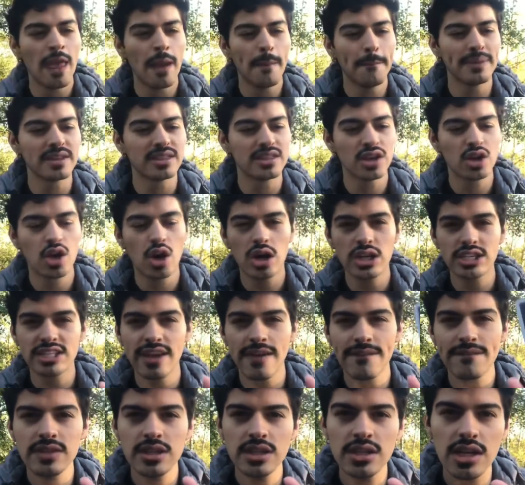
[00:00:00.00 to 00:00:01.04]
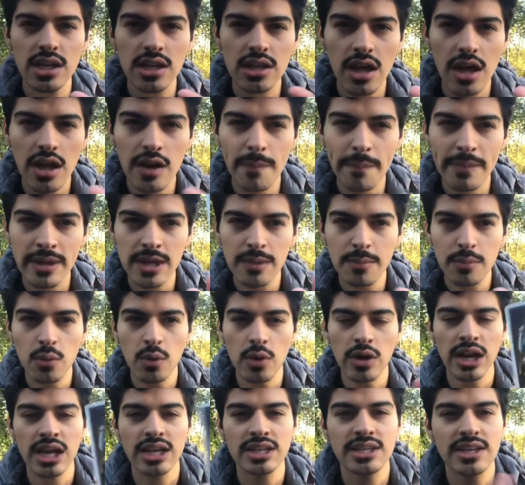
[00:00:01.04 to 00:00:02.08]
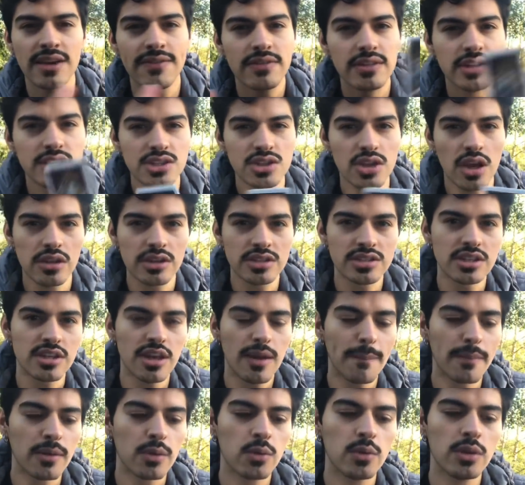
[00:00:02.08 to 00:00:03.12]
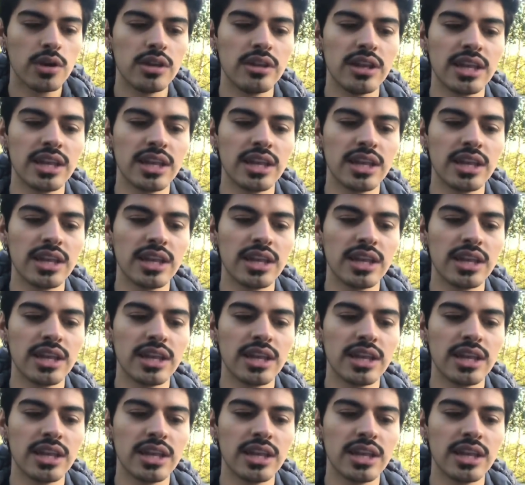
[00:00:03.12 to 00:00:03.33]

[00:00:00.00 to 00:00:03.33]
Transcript: But there are definitely a lot of people, and I definitely saw this in number one,